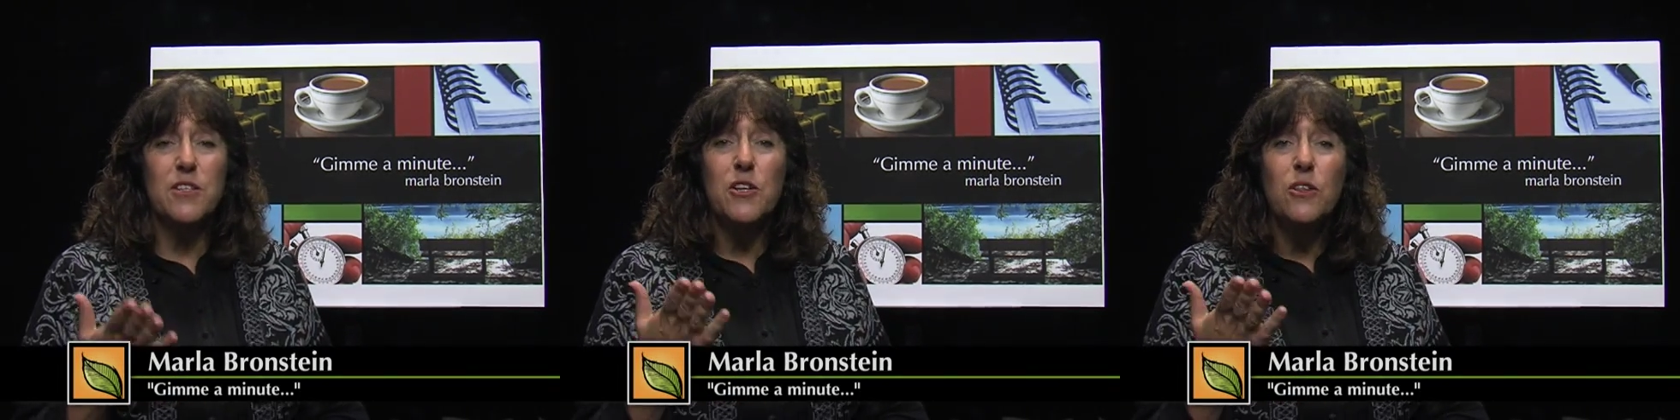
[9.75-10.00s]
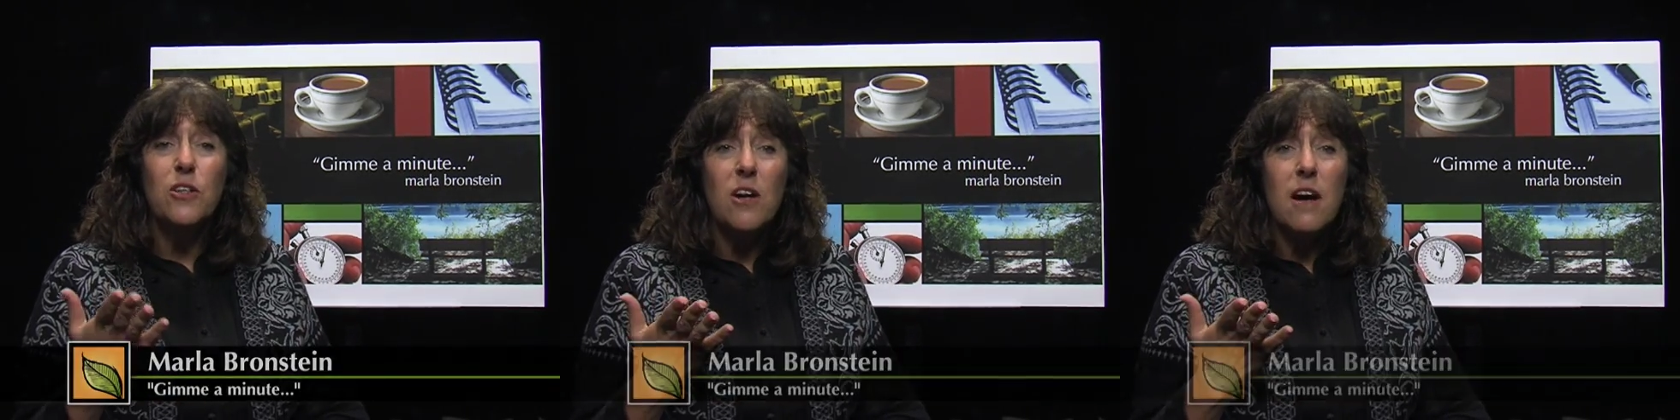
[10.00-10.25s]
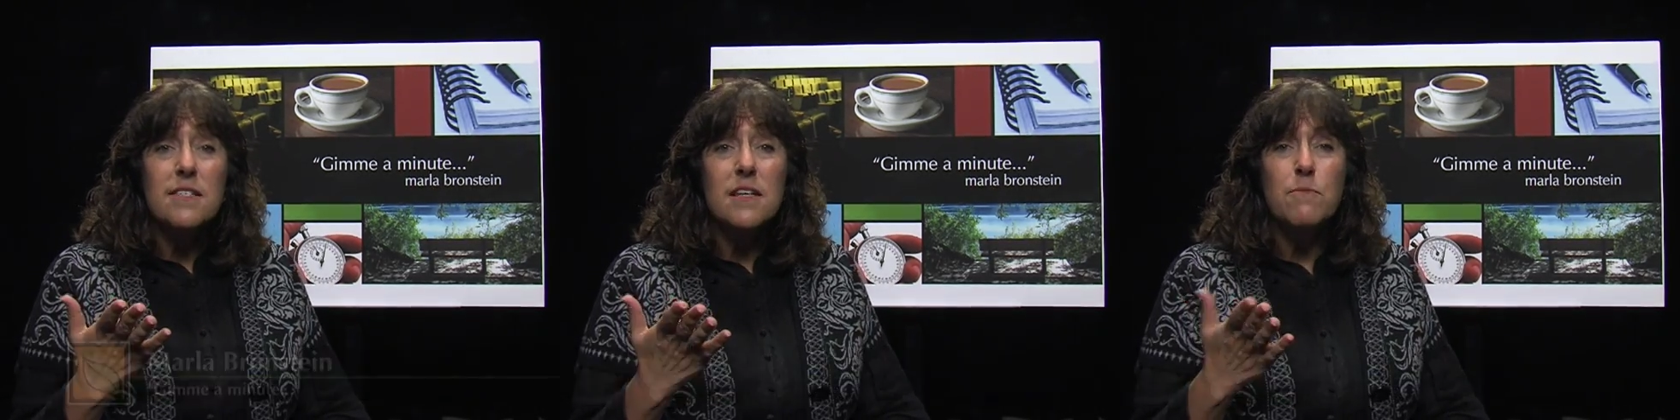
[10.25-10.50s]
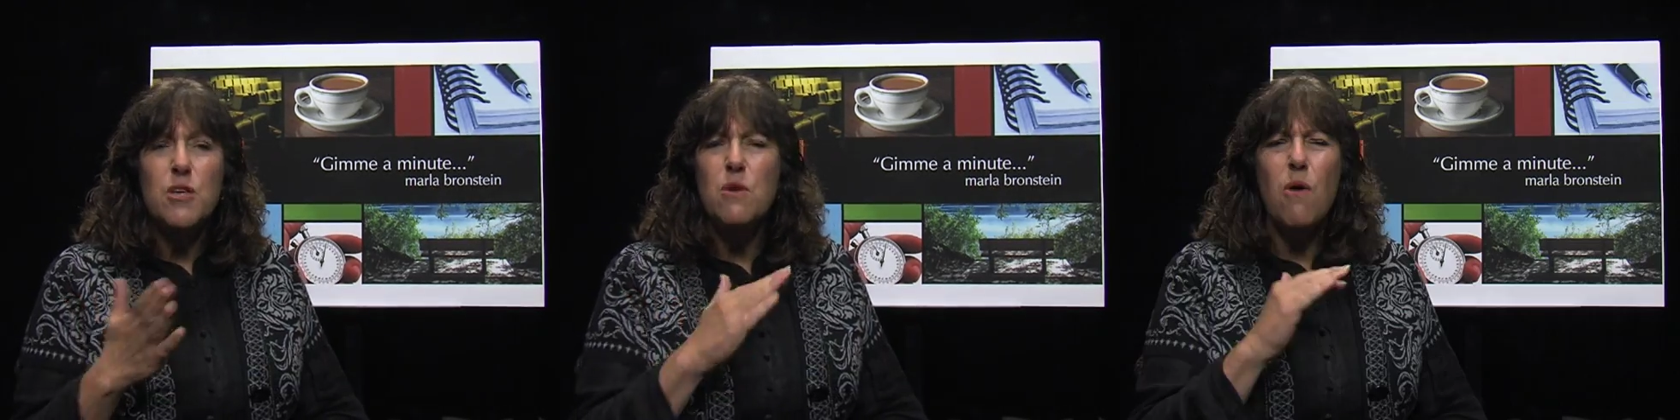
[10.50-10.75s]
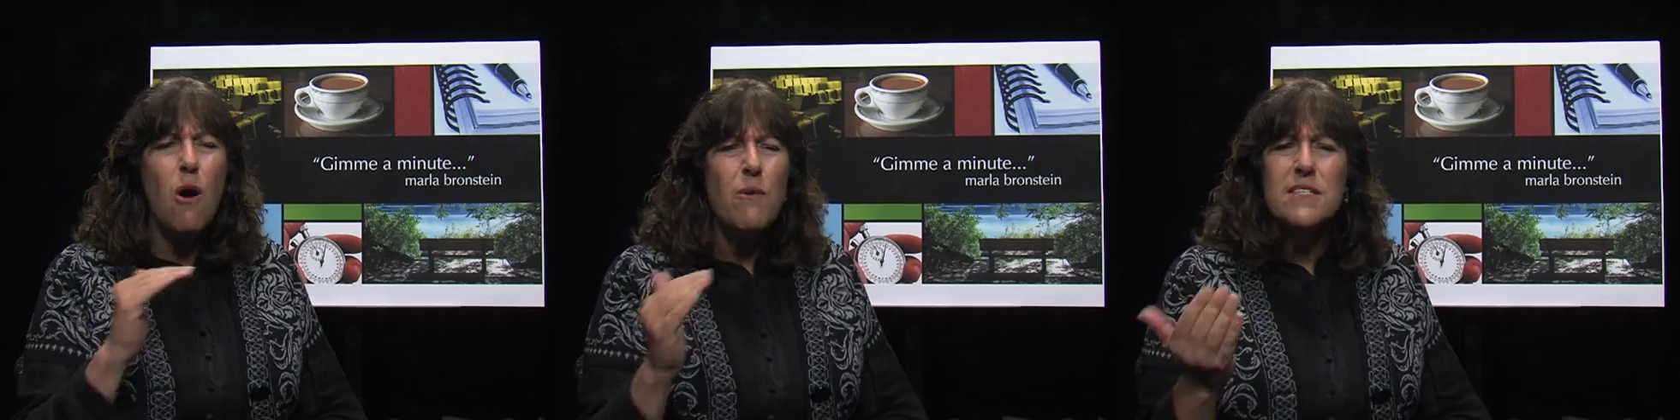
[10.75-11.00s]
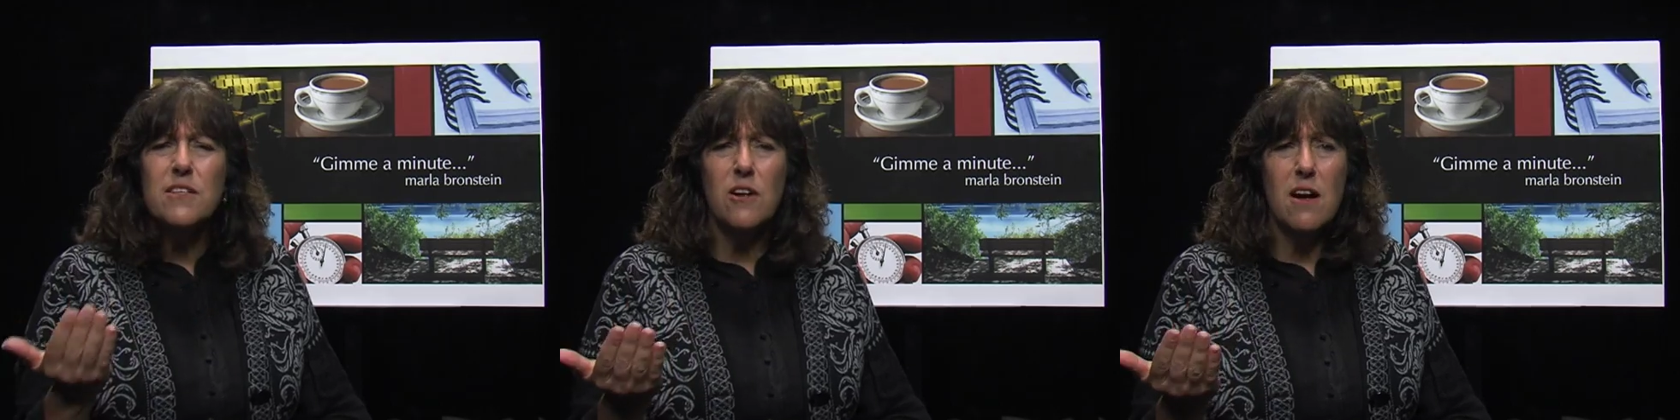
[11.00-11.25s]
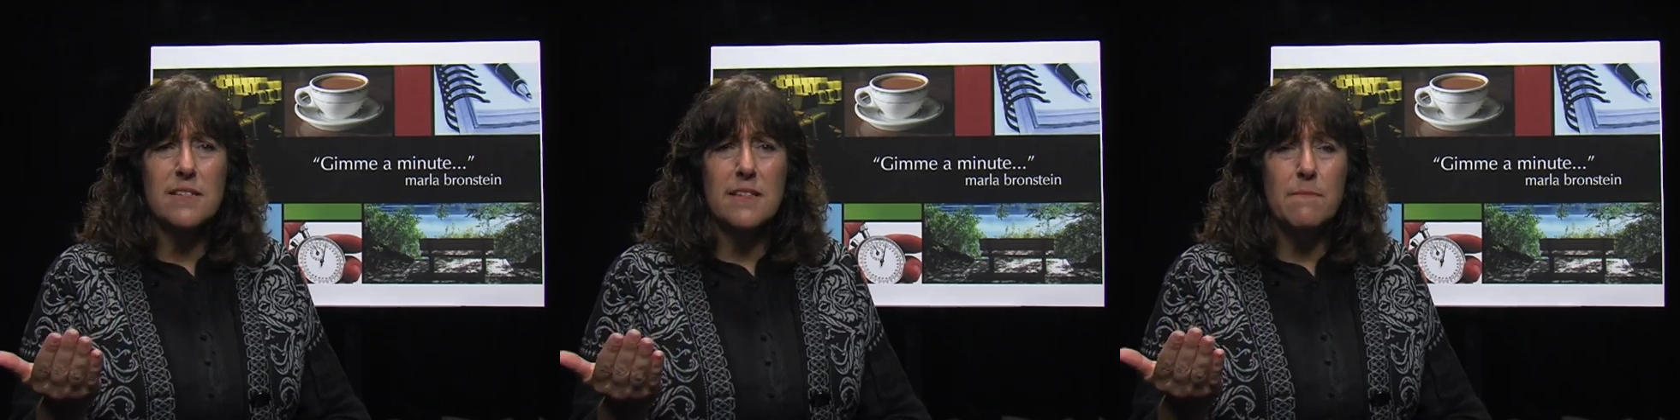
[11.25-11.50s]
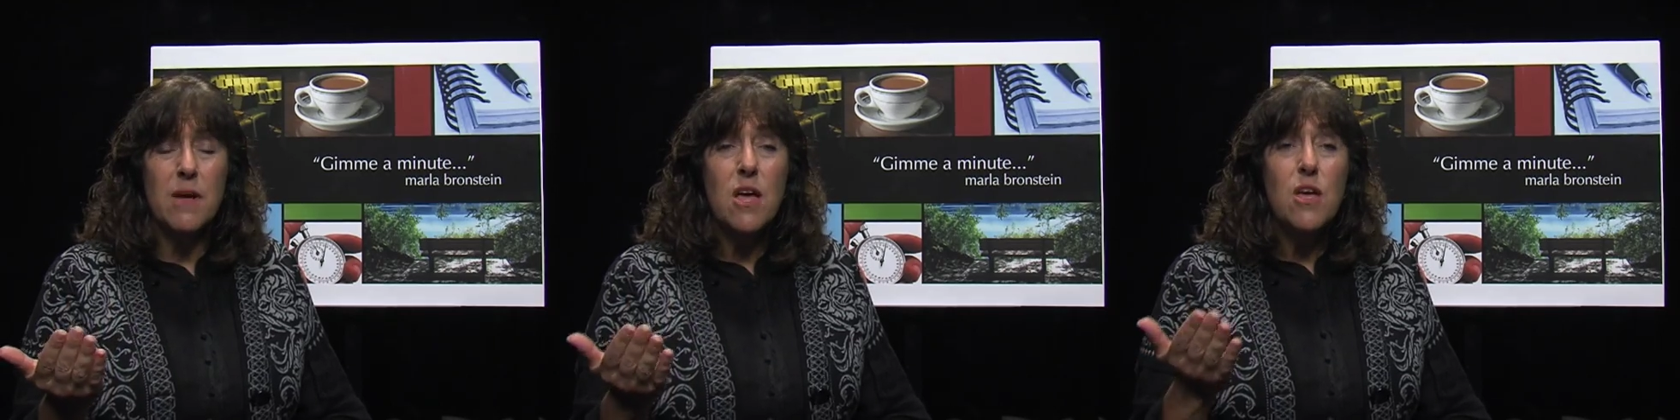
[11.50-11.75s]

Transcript: You look awesome. You always look awesome.